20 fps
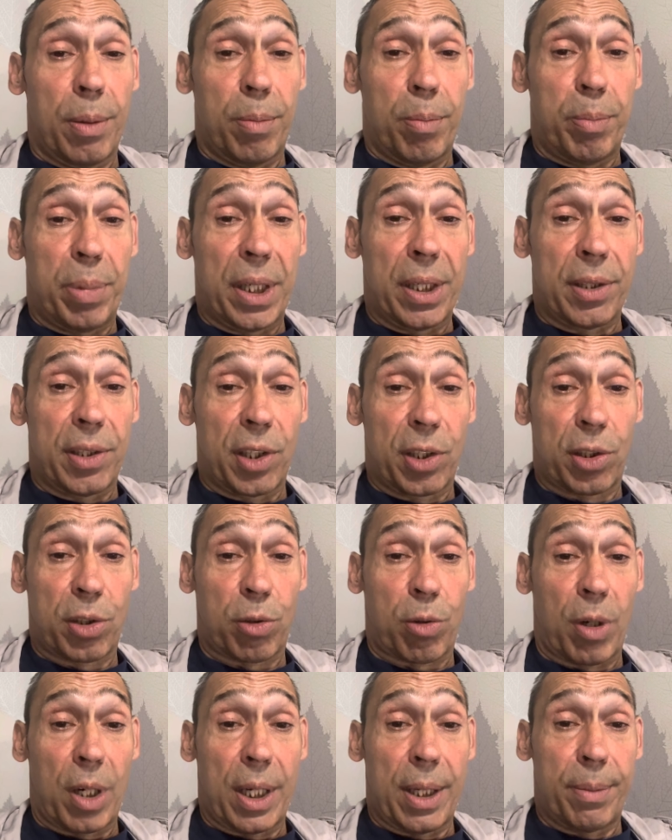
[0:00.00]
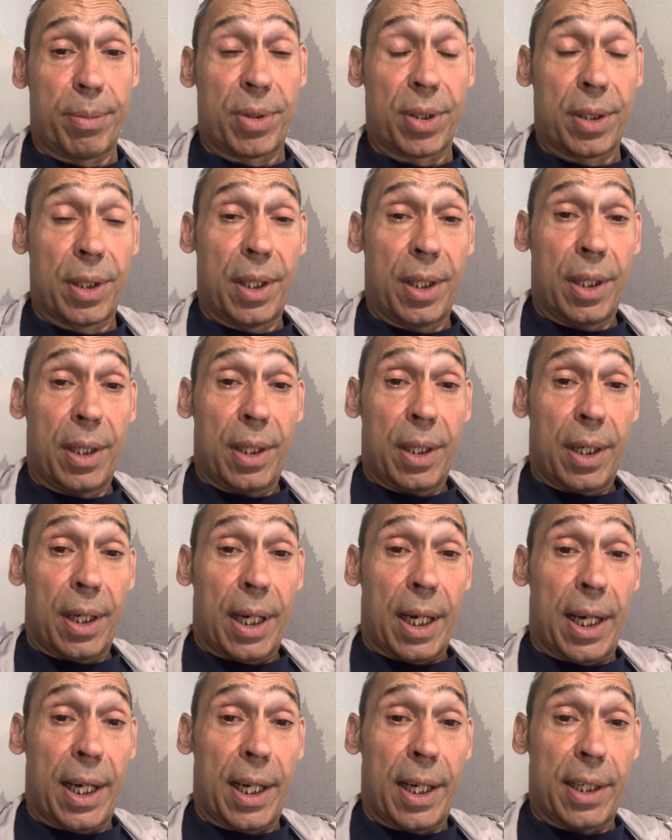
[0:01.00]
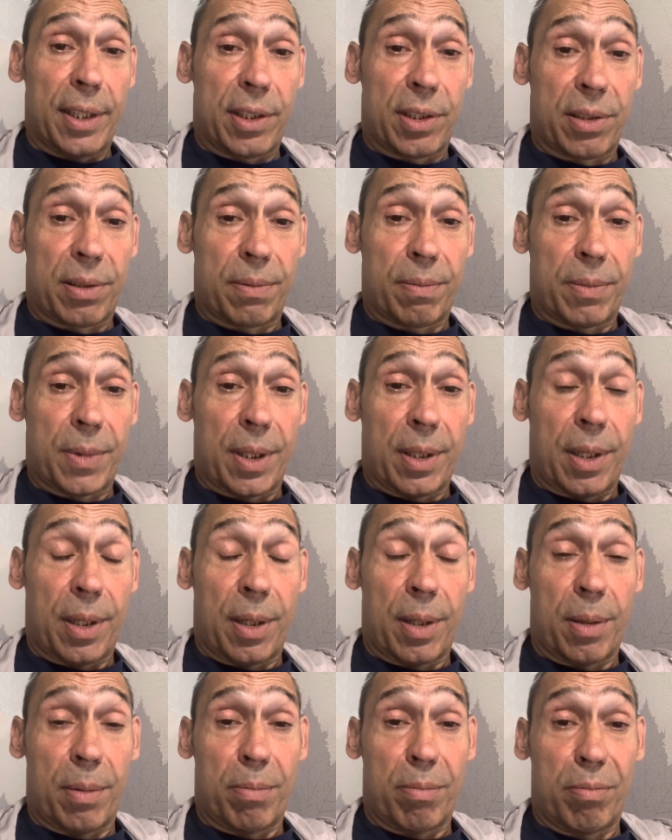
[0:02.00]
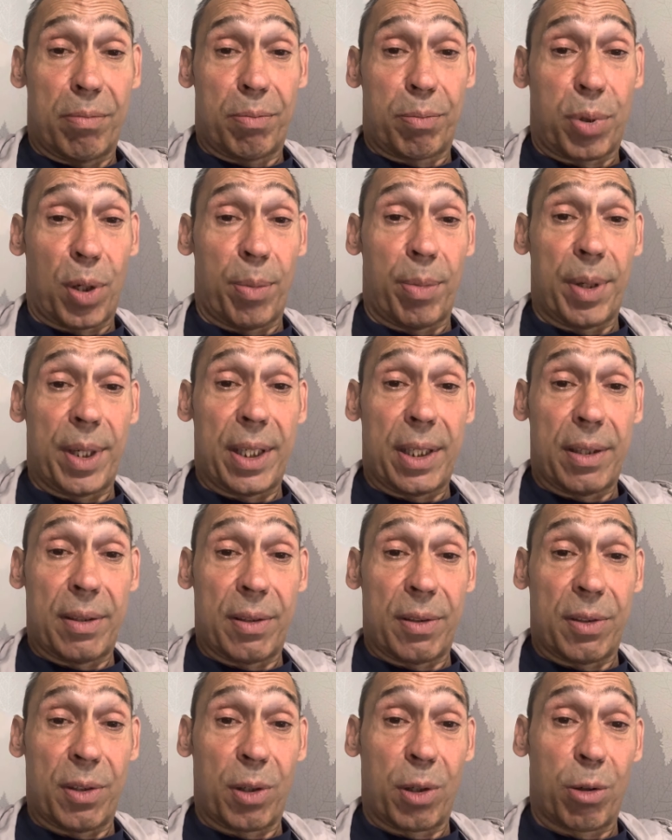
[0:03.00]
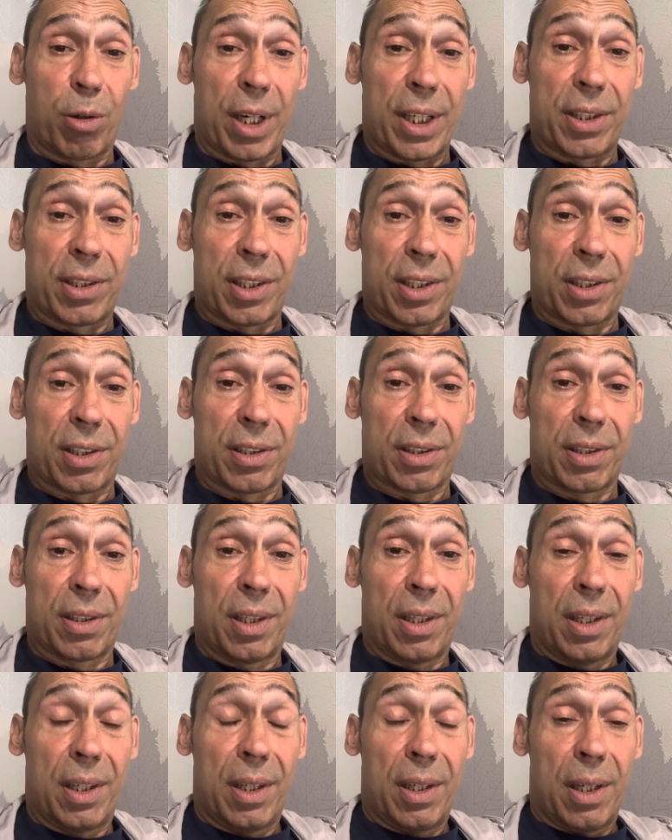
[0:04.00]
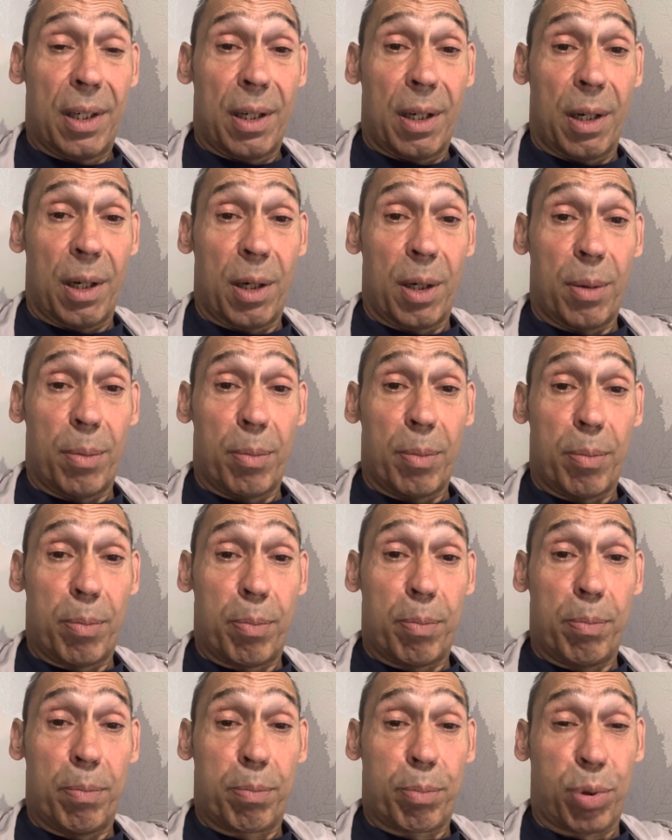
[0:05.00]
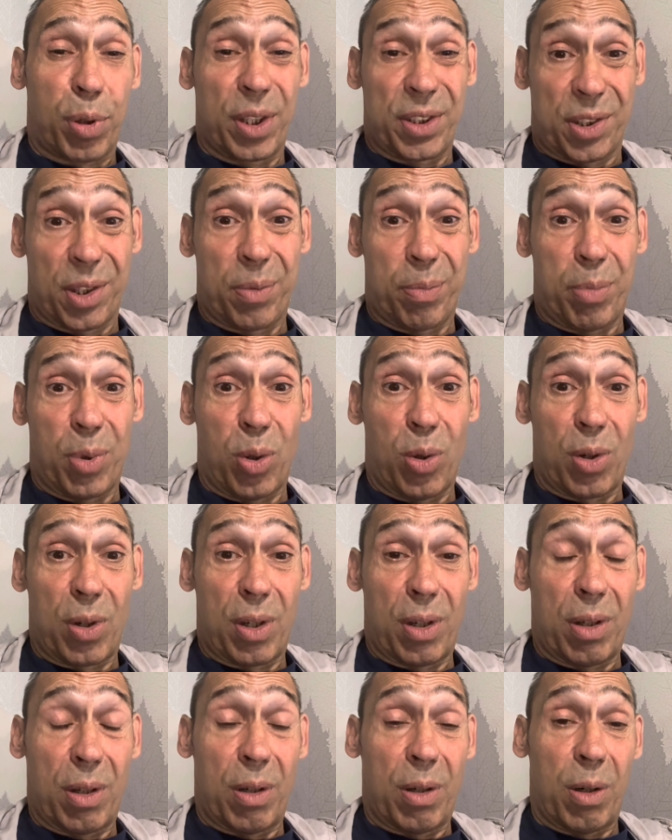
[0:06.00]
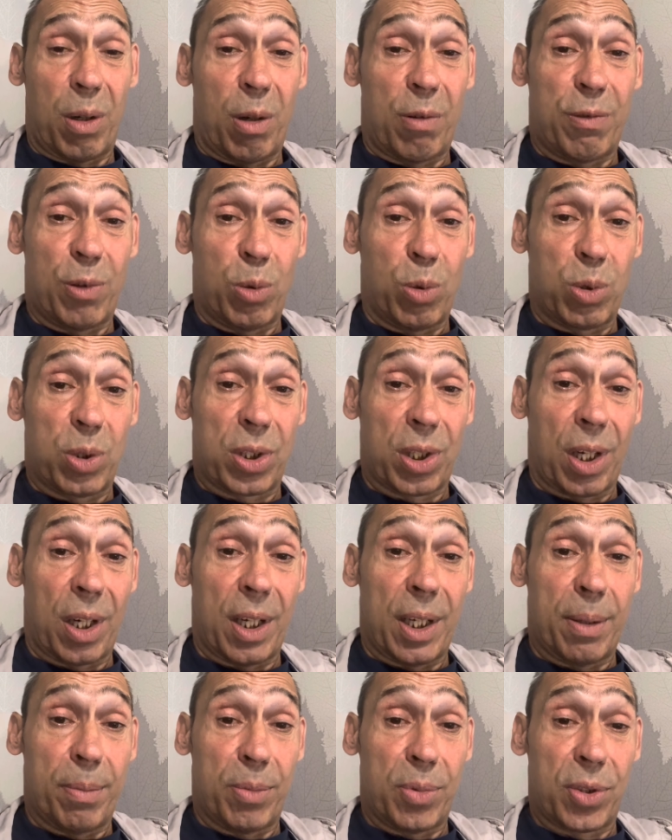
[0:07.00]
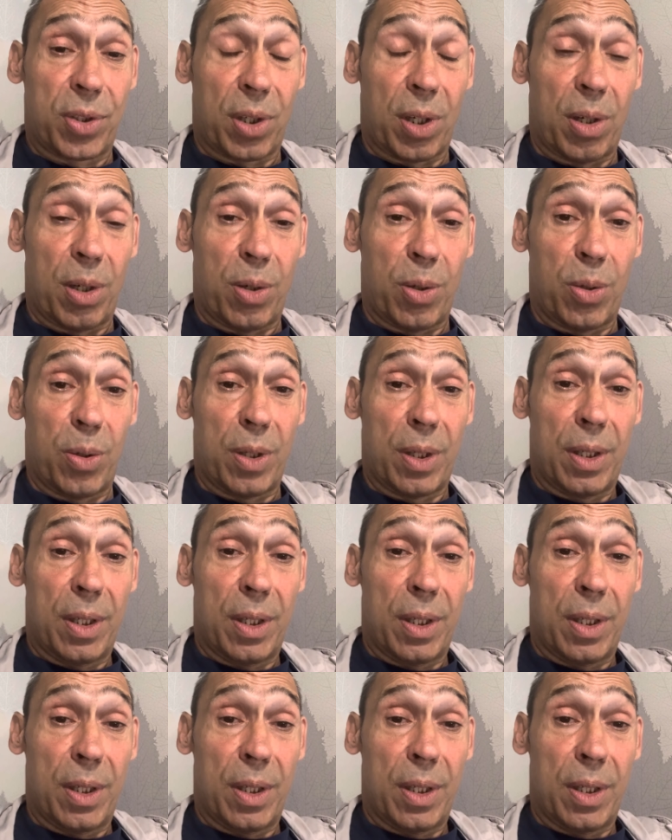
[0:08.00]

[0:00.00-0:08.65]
being described as probably the greatest prison book of all time. So